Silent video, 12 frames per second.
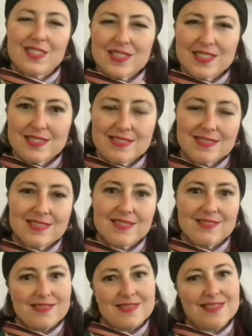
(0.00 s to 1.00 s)
Oh no, a little
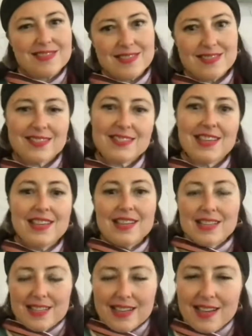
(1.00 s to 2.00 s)
too cold. And you turn,
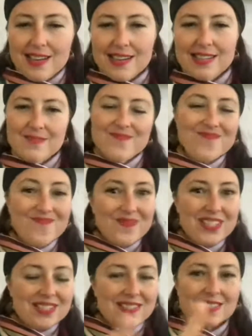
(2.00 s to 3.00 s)
uh,
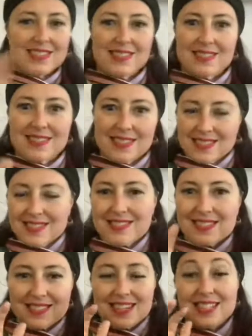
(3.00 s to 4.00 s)
mm, turn, turn, turn,
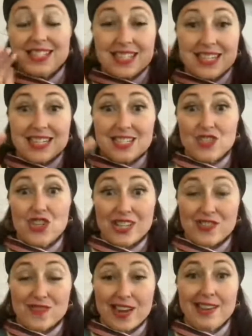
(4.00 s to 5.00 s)
turn until you get it
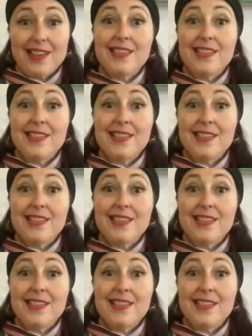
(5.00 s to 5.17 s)
just right.